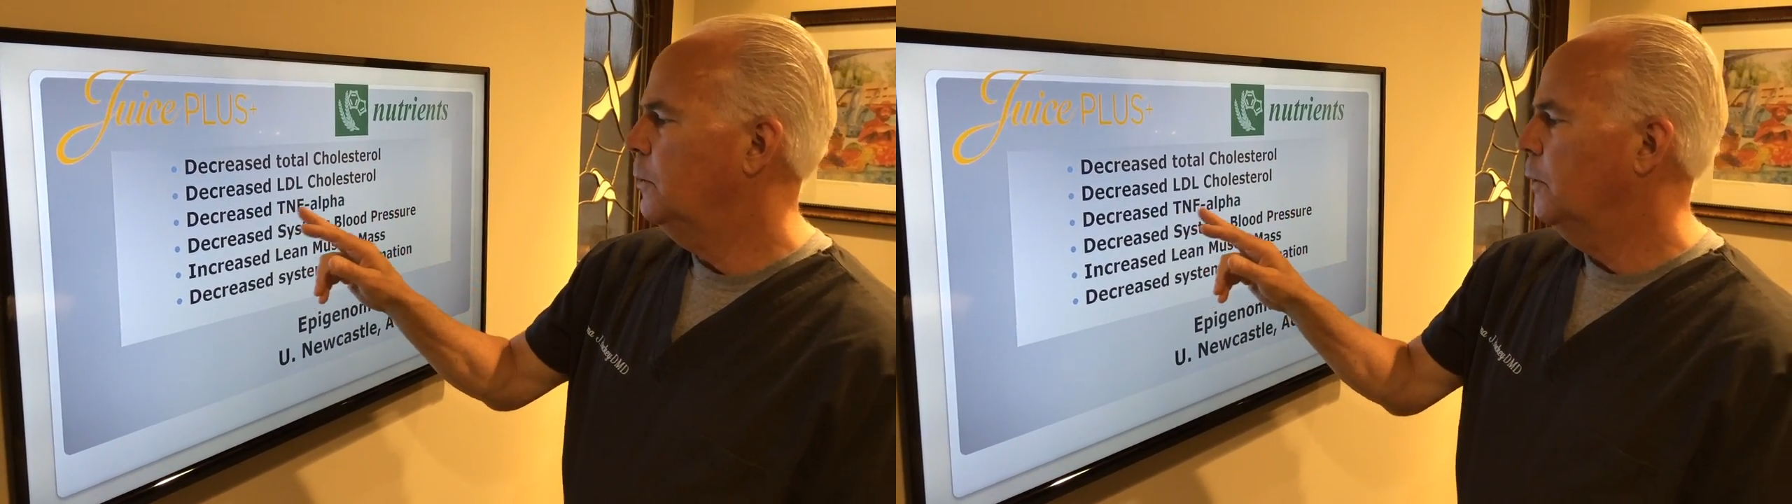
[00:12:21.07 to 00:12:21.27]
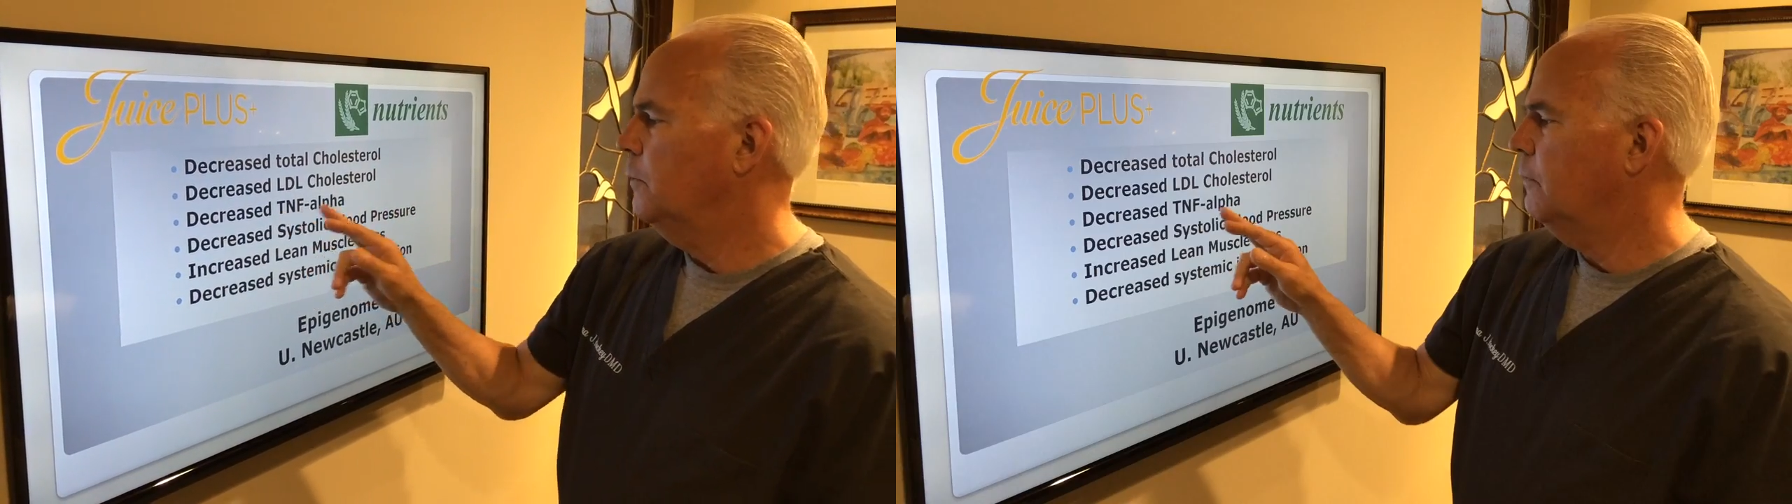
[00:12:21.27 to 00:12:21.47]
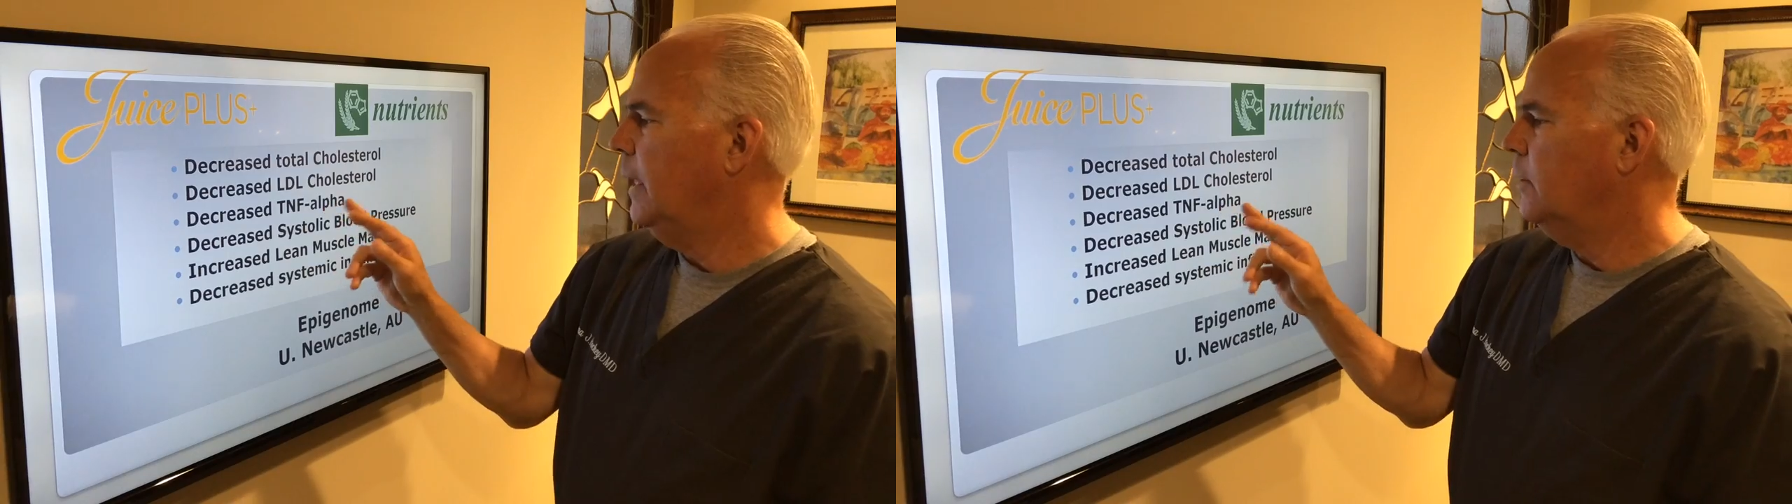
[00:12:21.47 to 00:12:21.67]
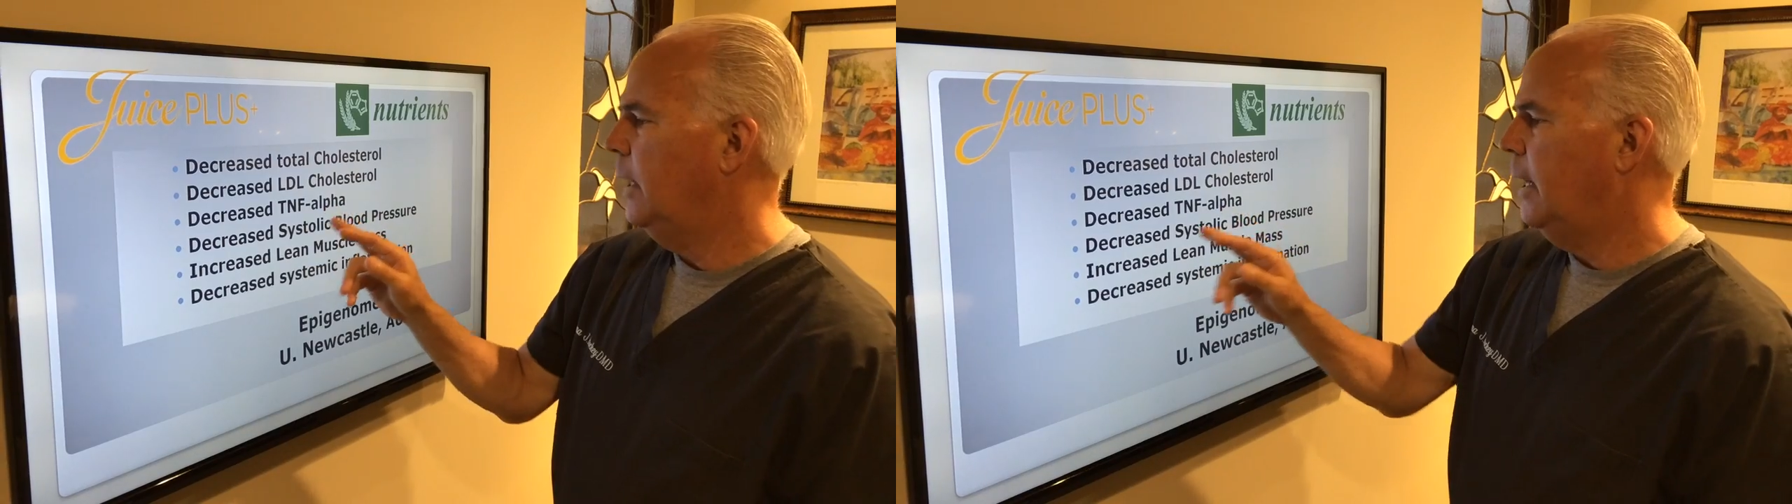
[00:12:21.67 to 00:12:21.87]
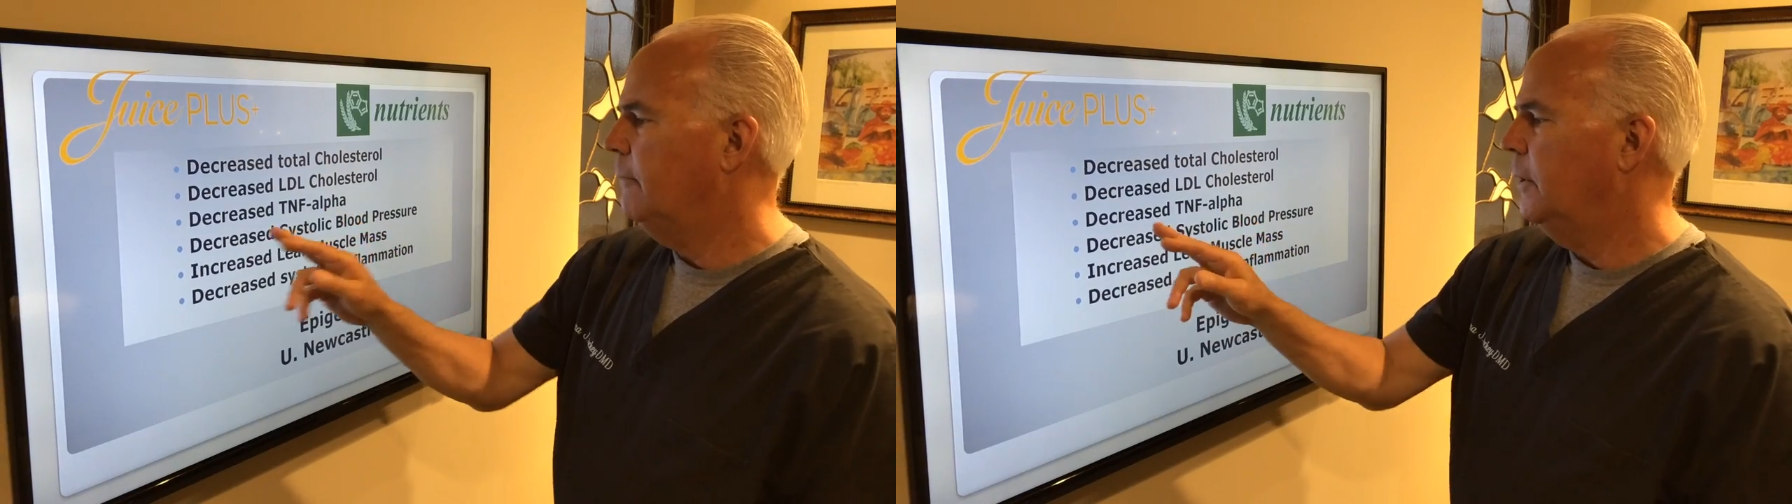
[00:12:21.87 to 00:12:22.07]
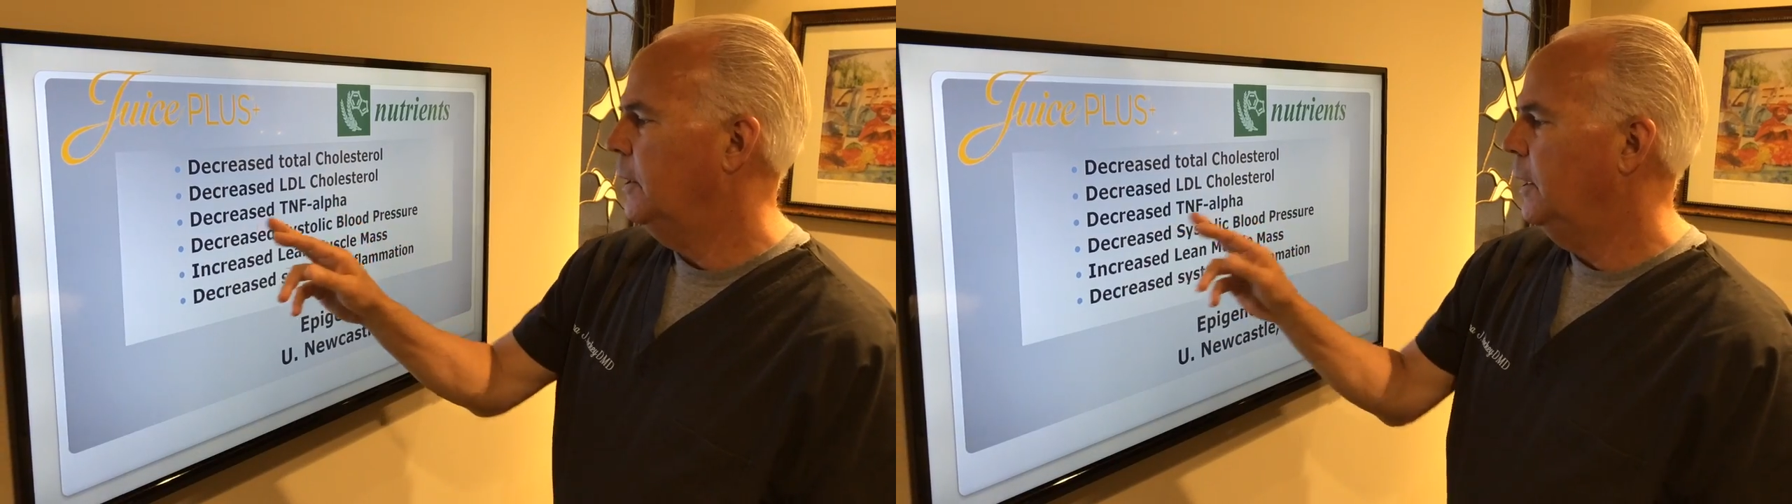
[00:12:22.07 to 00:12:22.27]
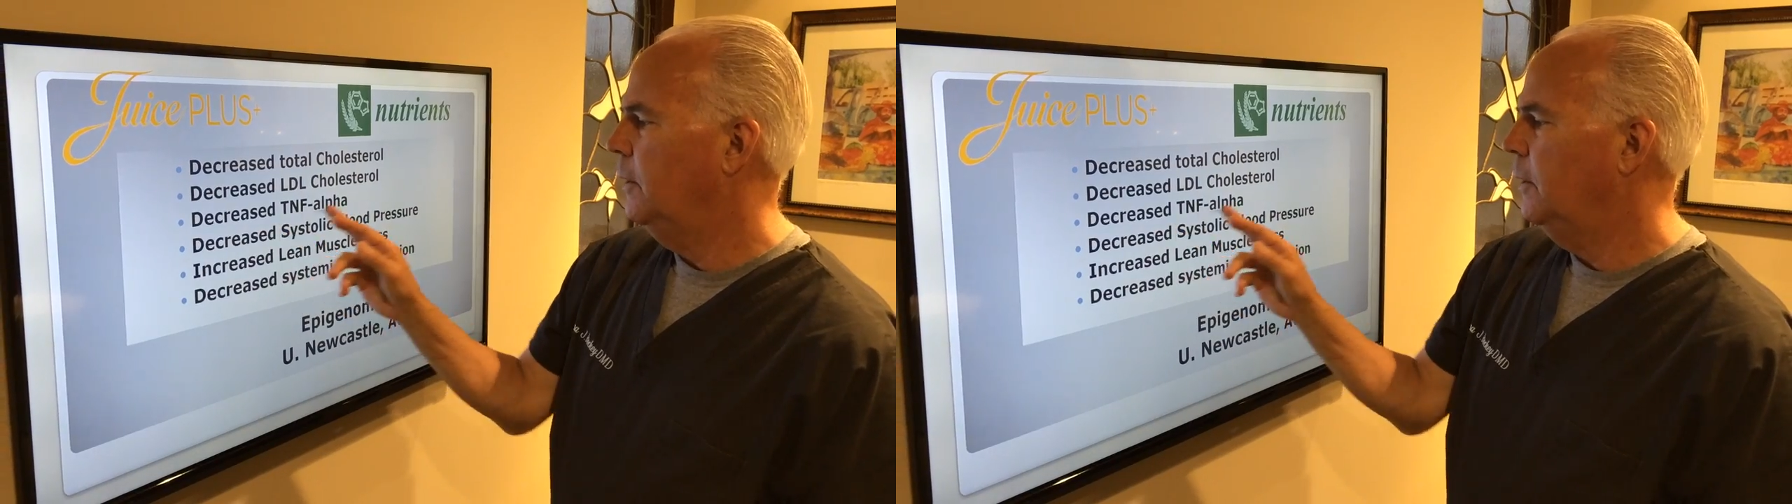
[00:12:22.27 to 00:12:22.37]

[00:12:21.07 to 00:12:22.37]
necrosis factor alpha